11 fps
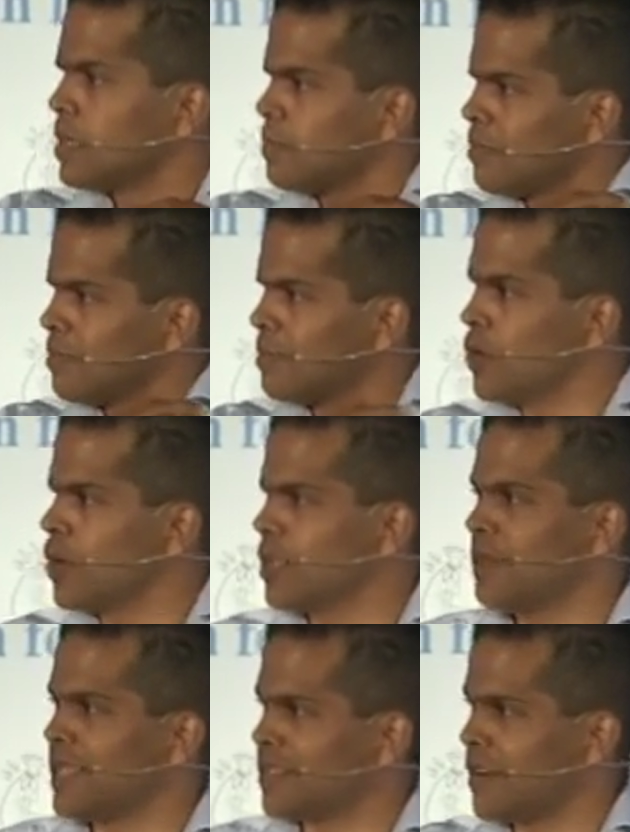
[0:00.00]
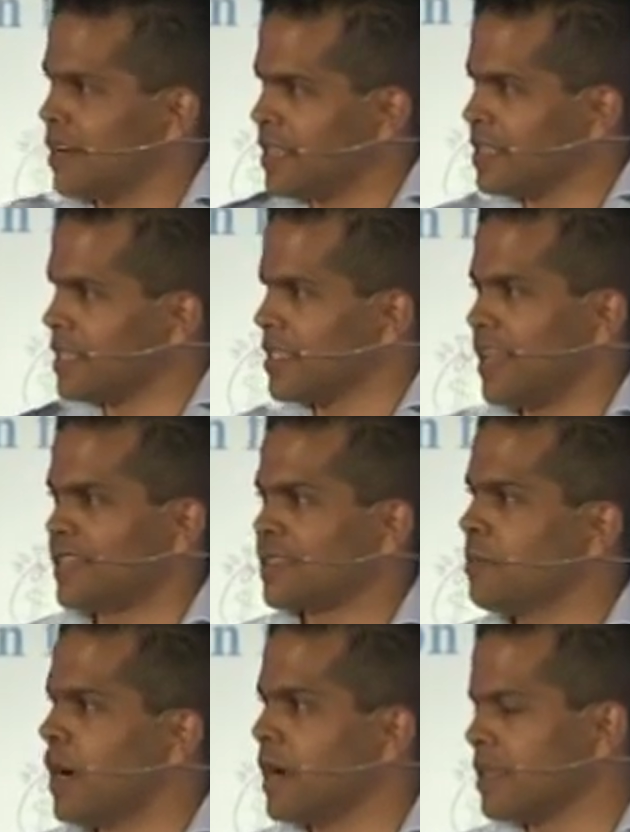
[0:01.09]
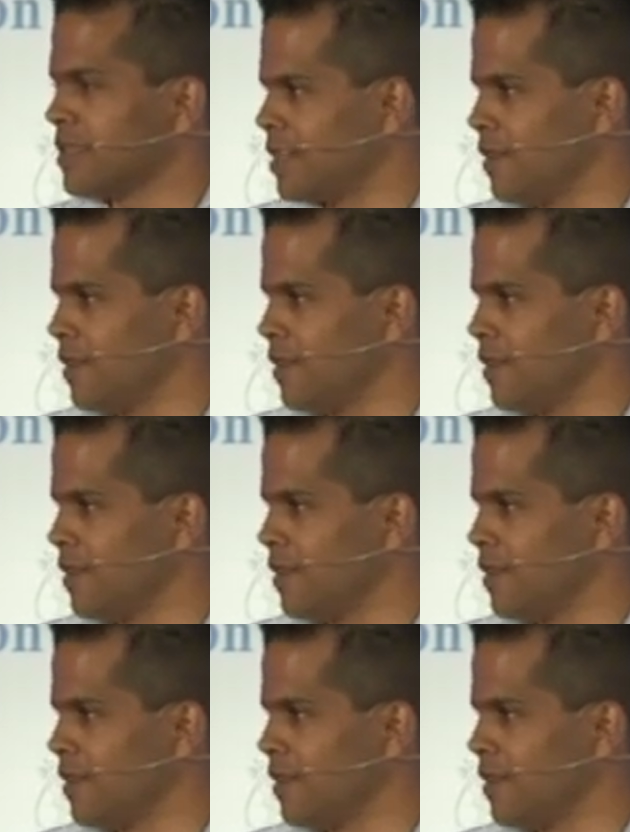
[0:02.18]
bought the Maseratis and the Aston Martins